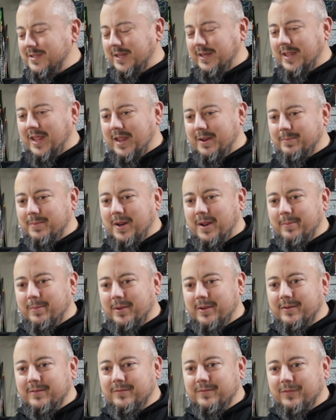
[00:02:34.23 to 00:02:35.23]
cam
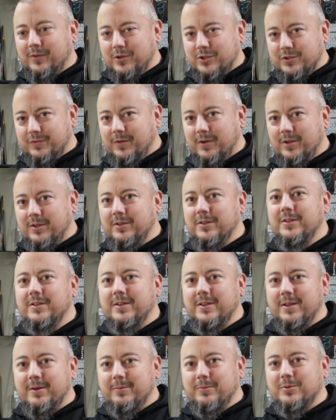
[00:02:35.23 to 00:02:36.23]
timing first of all,
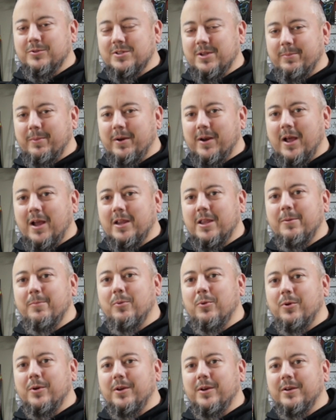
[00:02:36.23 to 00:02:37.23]
then we'll set my knocking
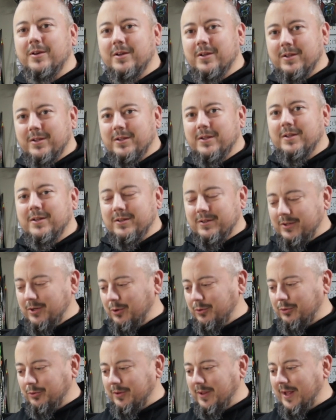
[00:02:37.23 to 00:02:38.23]
point,
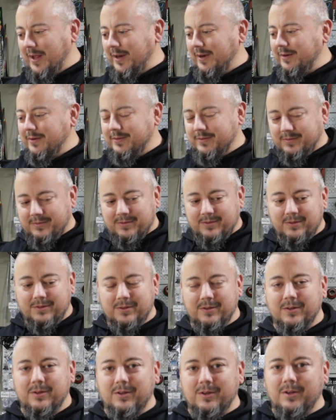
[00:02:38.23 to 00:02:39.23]
go through that,
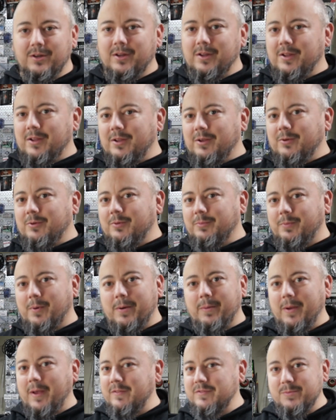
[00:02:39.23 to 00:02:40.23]

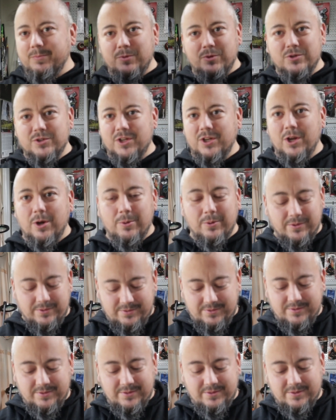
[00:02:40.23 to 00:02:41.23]
probably have some music going.
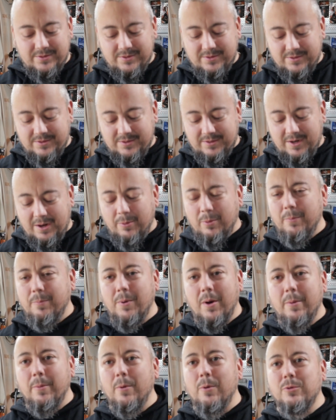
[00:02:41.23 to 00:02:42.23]

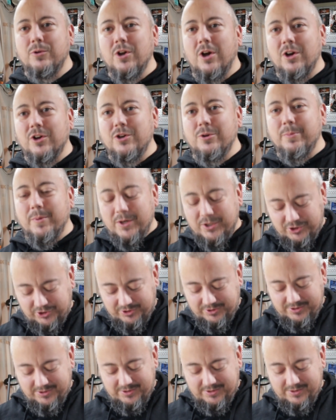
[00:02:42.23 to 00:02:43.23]
Probably won't talk too much.
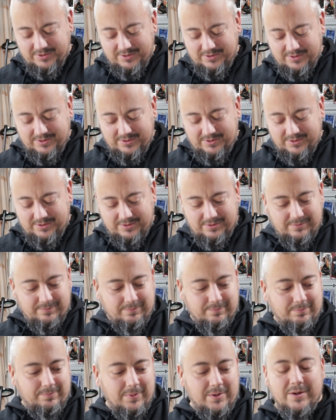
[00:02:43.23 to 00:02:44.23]

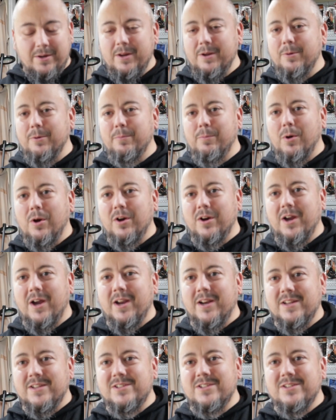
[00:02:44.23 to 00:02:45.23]
Been dealing with
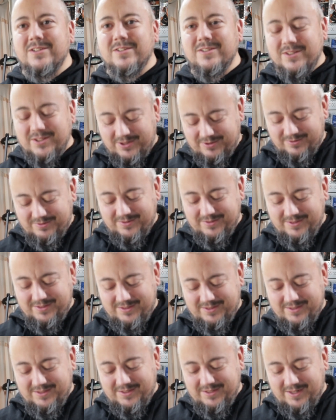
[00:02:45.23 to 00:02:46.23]
bronchitis, so
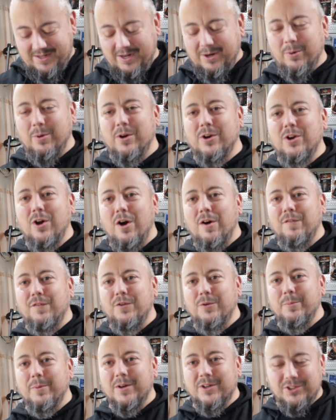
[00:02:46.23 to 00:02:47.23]
I don't want to cough
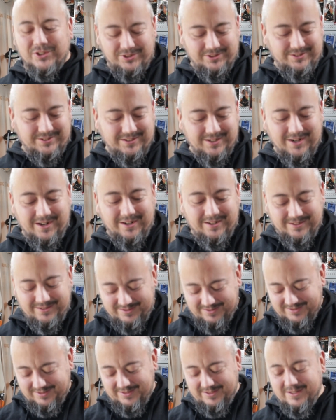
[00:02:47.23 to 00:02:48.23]
too much. Alright,
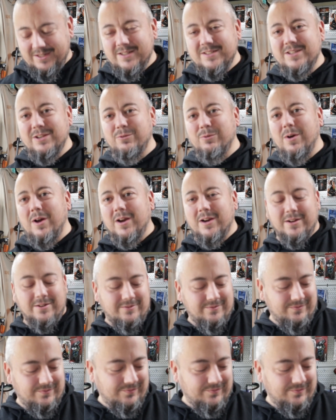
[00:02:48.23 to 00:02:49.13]
let's get rocking.